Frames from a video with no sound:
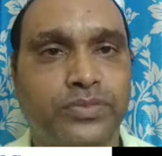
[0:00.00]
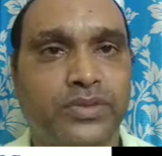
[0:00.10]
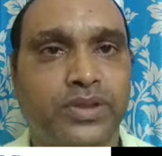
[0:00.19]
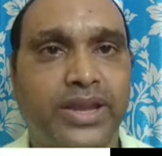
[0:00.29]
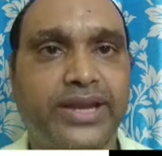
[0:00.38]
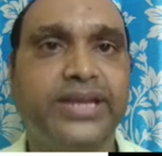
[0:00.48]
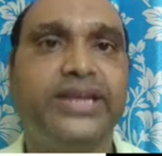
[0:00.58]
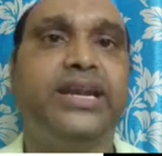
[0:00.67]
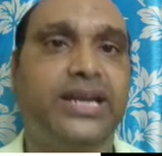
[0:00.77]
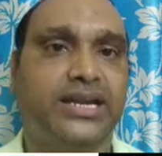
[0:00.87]
any
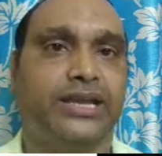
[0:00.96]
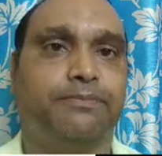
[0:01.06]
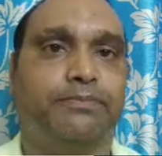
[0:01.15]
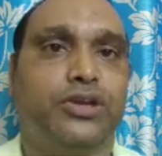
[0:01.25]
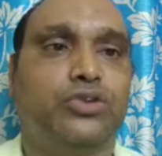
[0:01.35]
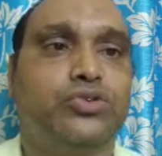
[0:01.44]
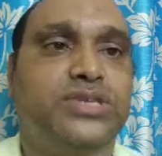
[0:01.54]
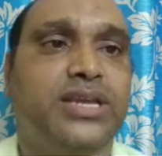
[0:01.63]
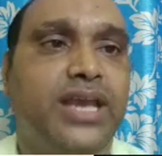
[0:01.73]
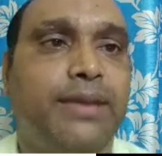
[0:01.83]
data type
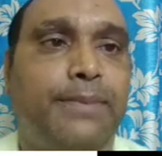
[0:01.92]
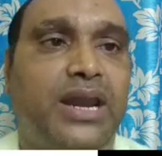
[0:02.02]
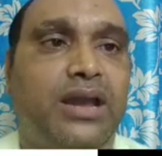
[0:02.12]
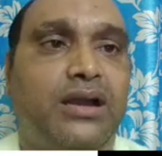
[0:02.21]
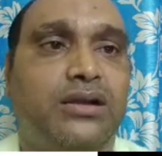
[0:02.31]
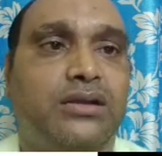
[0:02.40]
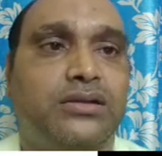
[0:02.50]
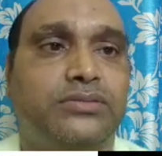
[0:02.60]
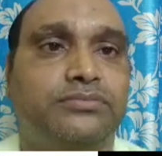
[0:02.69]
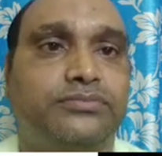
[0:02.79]
using malloc.
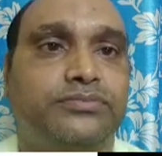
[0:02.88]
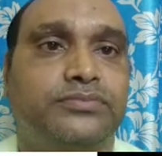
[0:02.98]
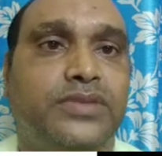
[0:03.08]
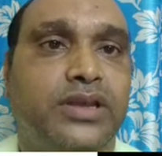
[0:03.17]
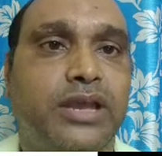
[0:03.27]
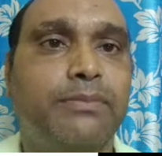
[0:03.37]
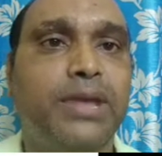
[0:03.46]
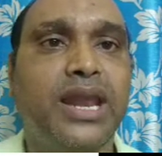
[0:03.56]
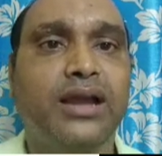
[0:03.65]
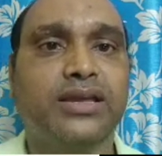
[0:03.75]

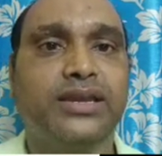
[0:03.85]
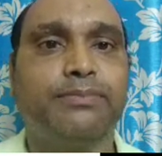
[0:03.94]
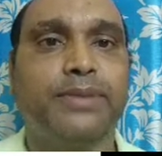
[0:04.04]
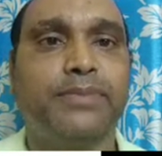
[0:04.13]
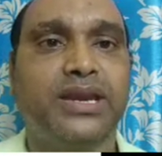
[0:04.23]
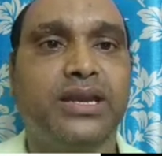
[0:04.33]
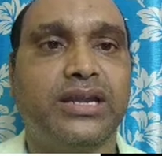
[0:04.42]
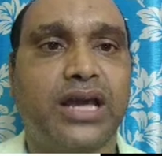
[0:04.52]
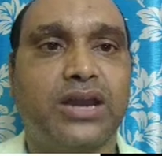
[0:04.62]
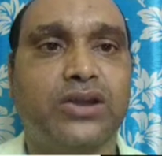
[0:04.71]
Malloc, remember, it
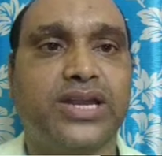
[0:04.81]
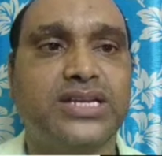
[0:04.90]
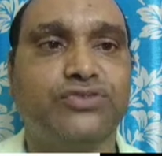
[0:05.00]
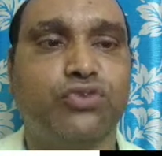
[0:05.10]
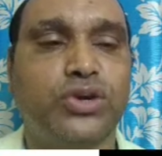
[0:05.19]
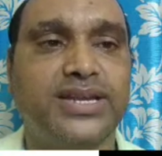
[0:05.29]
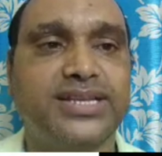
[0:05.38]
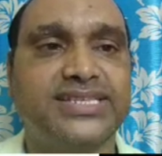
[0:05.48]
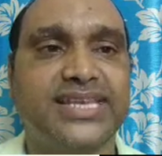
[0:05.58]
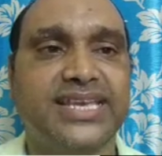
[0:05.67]
allocates only
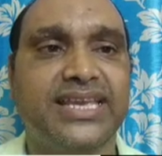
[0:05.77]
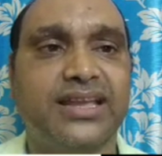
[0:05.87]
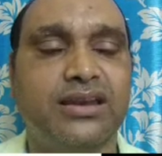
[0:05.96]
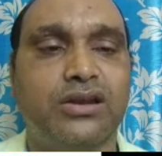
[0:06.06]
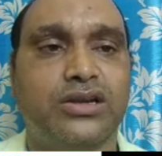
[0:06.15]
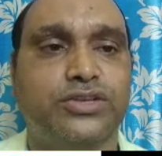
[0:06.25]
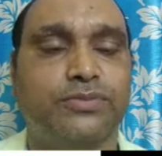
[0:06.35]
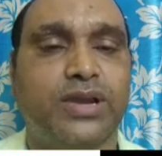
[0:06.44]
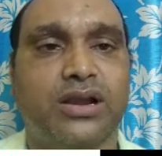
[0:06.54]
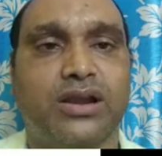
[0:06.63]
single large
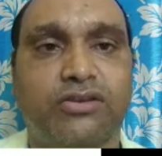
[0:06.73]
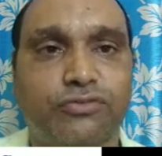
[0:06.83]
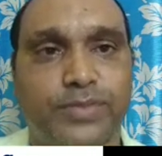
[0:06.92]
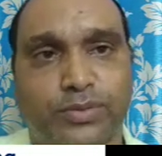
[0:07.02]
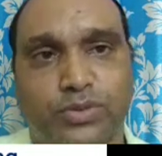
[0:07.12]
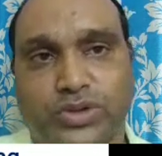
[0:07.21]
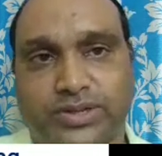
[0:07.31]
block of memory.